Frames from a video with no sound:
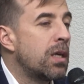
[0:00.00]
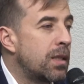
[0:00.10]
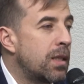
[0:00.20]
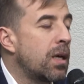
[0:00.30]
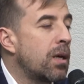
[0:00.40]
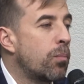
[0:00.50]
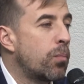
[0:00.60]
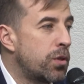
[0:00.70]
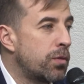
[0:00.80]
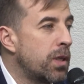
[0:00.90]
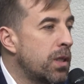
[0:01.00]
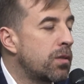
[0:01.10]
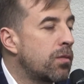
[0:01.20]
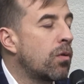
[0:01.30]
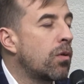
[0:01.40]
should be
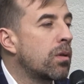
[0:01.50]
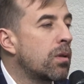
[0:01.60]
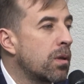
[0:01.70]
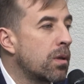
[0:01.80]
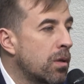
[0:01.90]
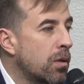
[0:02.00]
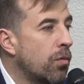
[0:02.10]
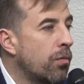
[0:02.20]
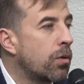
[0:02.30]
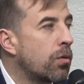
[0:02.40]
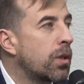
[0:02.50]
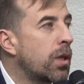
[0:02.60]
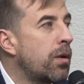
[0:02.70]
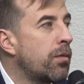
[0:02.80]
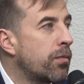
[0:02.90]
on the downside,
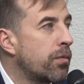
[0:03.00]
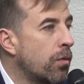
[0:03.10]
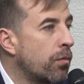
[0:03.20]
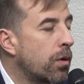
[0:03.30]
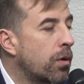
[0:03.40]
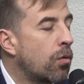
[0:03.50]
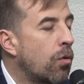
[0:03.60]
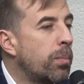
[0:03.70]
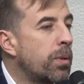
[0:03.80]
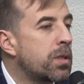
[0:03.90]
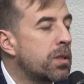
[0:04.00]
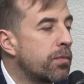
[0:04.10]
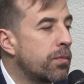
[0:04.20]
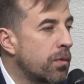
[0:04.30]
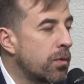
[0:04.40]
but no, they're building new
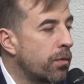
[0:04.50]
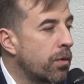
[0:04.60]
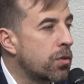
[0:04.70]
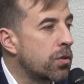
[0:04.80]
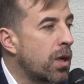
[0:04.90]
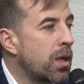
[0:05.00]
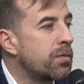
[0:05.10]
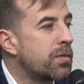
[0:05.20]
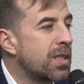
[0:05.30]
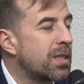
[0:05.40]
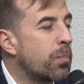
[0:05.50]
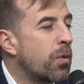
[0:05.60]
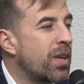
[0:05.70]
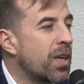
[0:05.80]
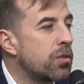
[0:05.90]
hotels,
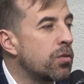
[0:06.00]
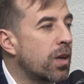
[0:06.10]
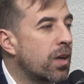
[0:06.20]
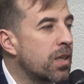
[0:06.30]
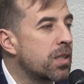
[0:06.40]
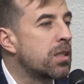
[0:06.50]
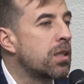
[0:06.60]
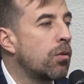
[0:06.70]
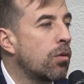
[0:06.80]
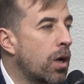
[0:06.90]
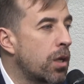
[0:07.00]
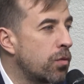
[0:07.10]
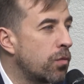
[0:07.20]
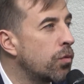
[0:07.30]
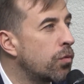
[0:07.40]
restaurants.
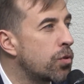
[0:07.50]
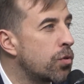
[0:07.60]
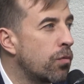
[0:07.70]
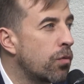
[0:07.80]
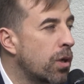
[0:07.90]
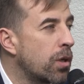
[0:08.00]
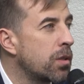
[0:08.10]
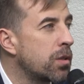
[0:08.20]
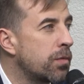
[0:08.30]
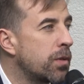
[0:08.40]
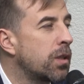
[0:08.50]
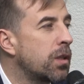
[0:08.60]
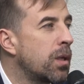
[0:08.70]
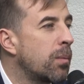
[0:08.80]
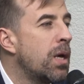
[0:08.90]
Why?
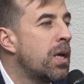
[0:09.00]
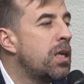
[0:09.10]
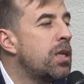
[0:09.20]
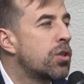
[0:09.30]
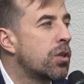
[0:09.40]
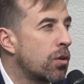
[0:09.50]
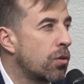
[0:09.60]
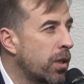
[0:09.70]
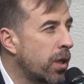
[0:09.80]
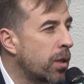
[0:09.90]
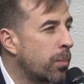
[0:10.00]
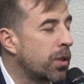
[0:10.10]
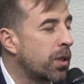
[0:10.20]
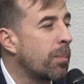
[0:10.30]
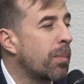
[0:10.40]
Because of the internal
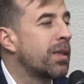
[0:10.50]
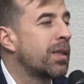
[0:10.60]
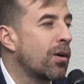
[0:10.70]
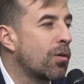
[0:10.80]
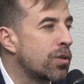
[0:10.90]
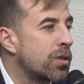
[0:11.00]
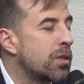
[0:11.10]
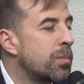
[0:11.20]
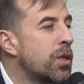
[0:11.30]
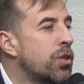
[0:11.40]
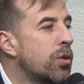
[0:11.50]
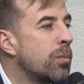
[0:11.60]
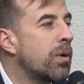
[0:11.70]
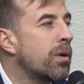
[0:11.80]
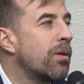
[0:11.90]
relocation. Internally
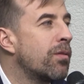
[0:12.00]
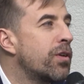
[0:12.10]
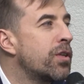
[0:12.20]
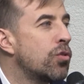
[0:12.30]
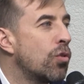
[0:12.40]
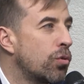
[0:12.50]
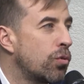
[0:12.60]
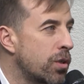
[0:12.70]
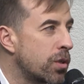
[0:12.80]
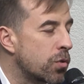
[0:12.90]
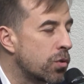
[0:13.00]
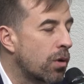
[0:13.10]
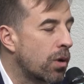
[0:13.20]
displaced people